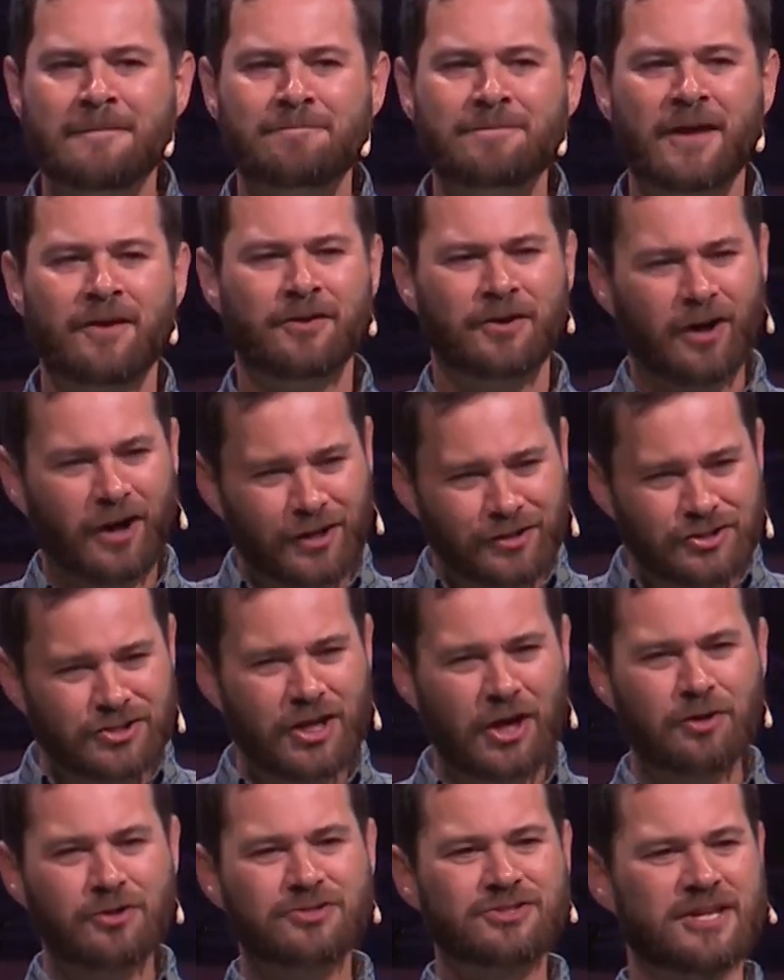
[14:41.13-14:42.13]
And God
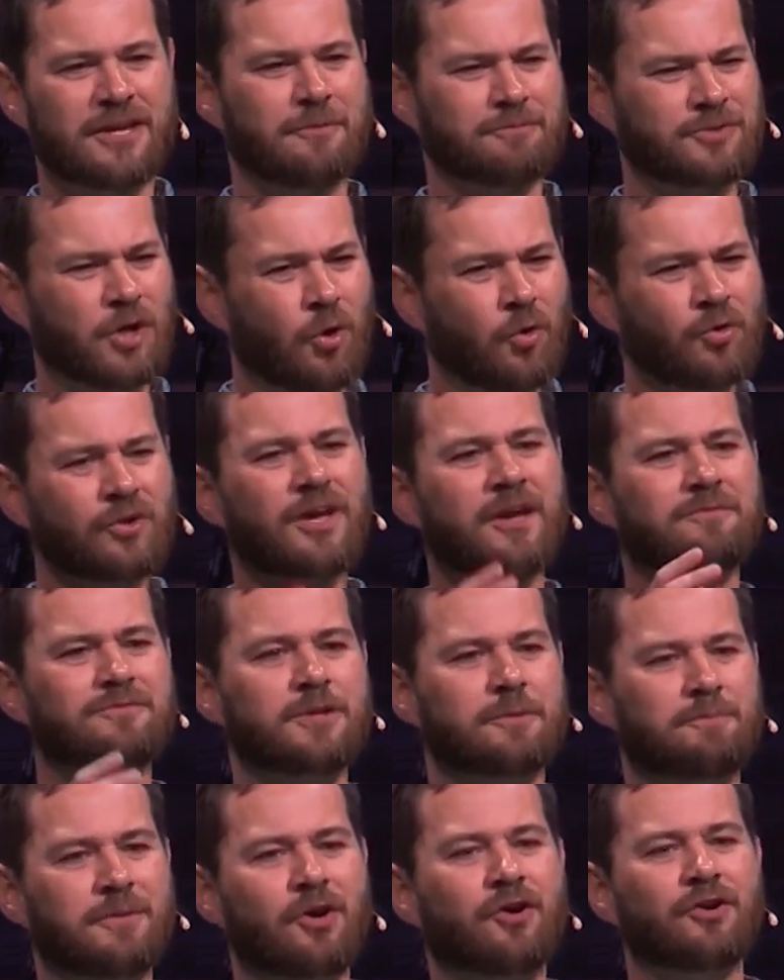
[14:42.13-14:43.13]
chose him, told him
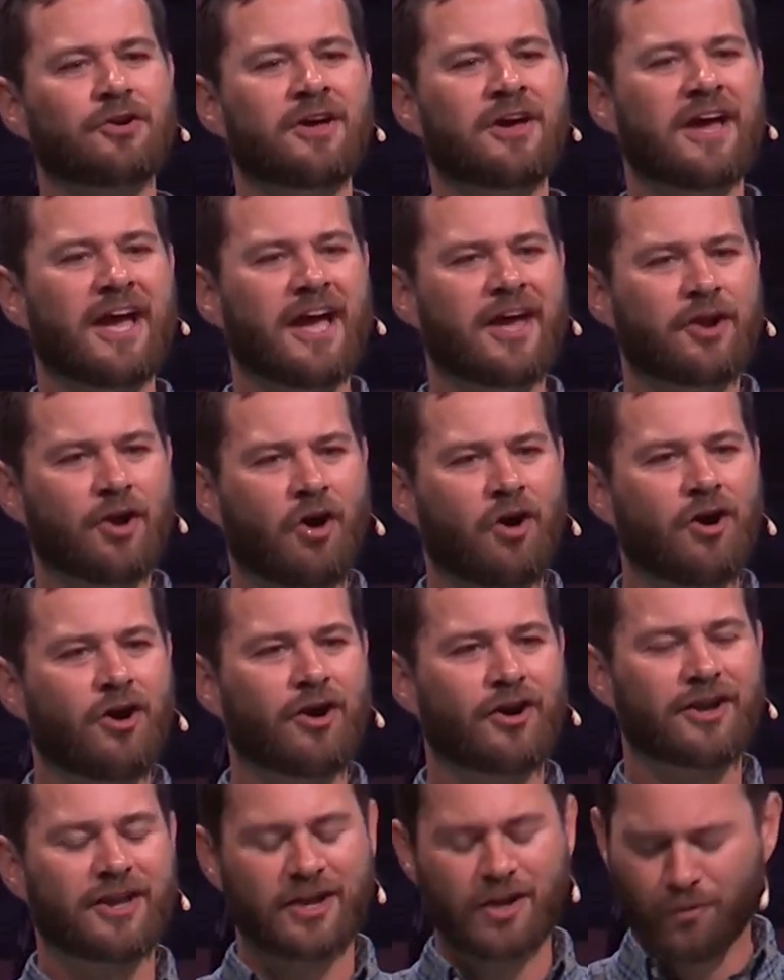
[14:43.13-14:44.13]
to build an
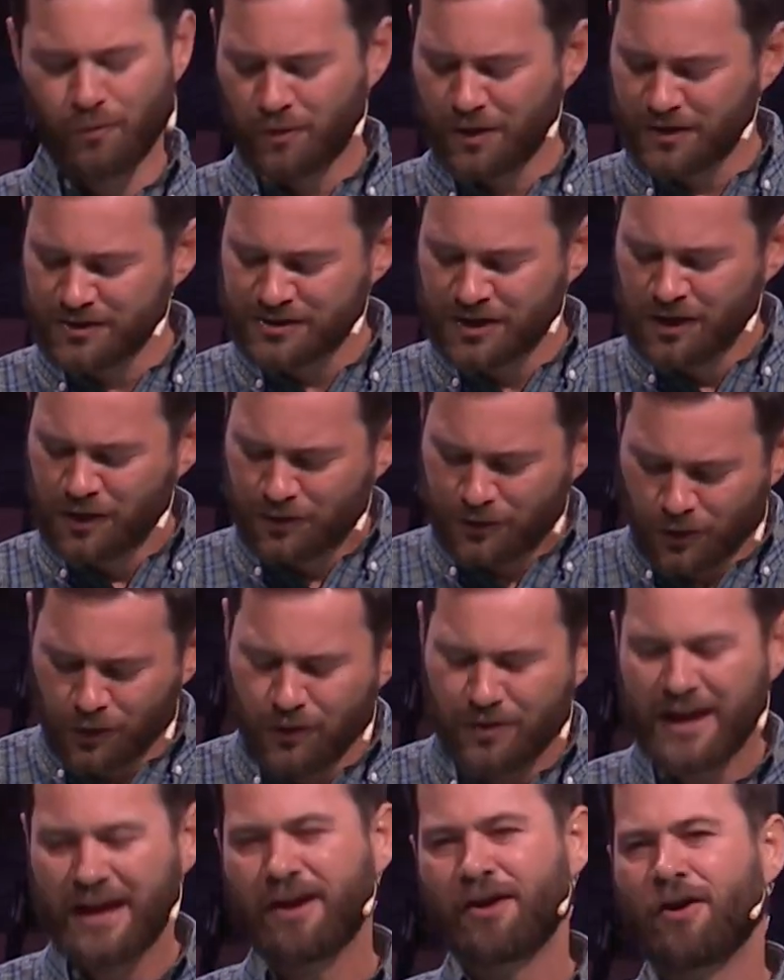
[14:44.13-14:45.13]
ark, and it was through
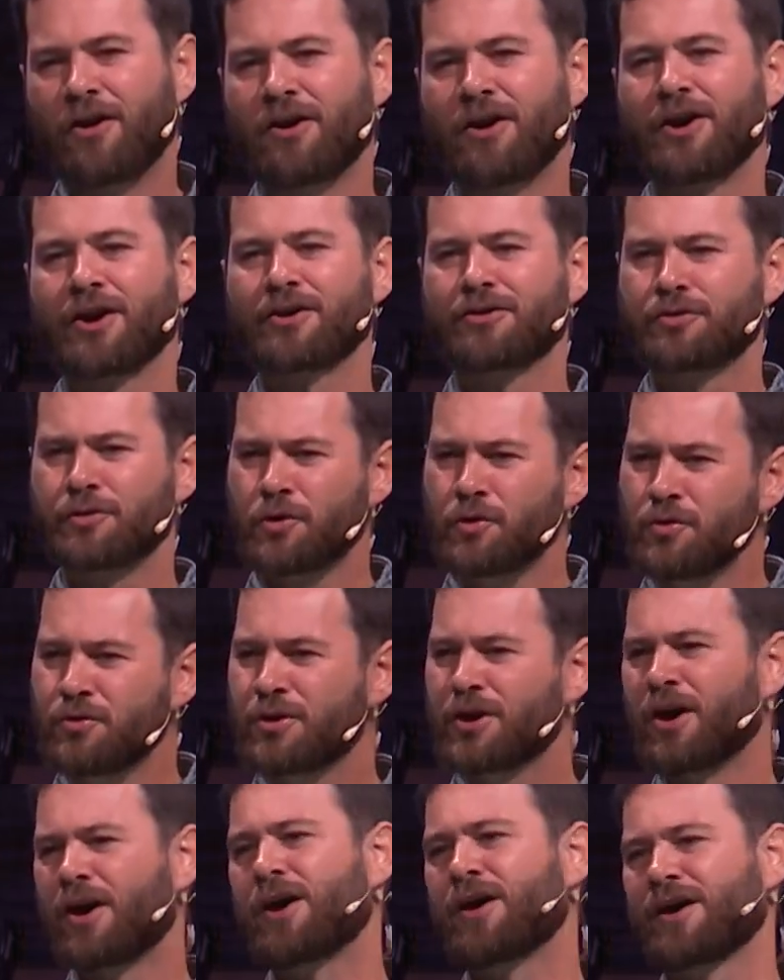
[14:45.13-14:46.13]
that ark, through
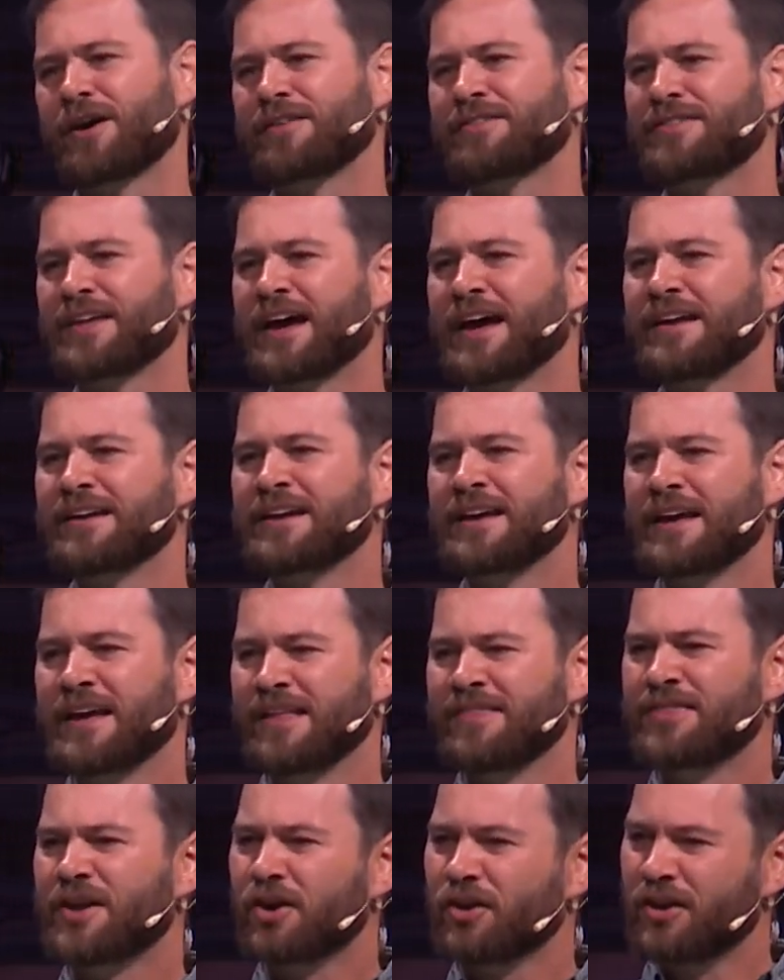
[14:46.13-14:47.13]
God, that
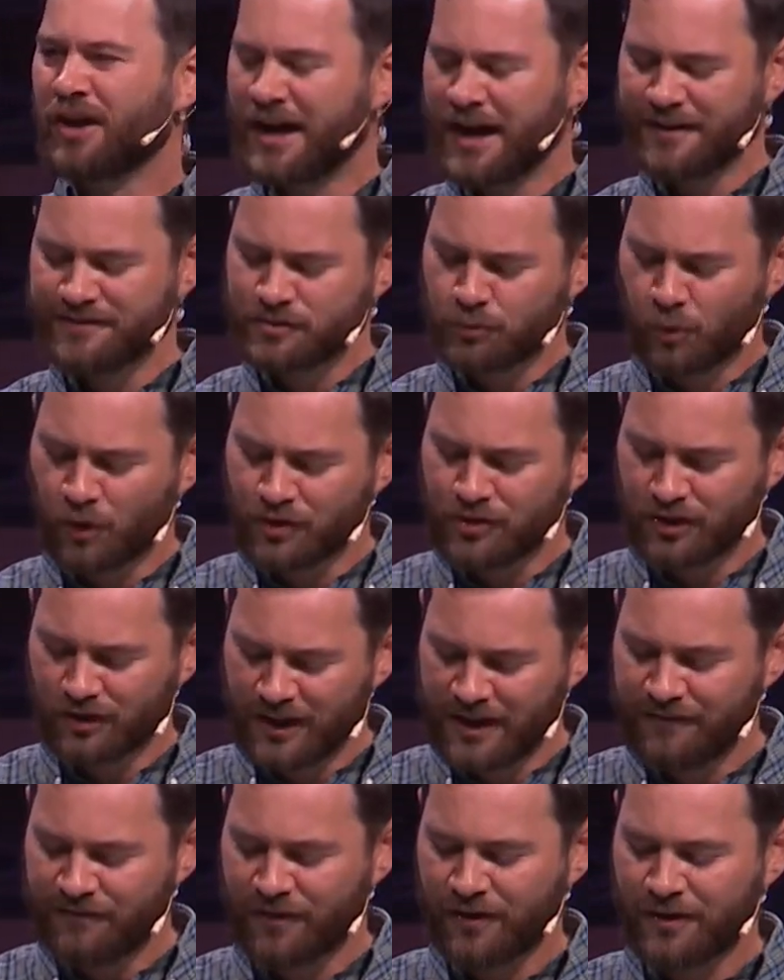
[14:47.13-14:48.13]
their lives were
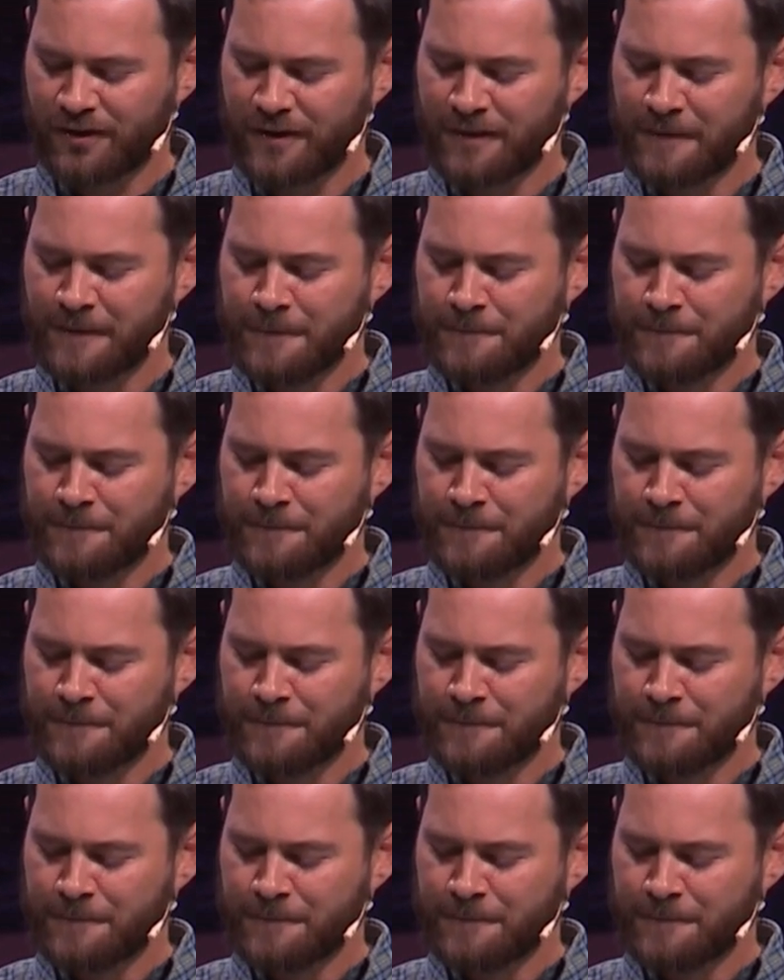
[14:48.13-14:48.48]
delivered.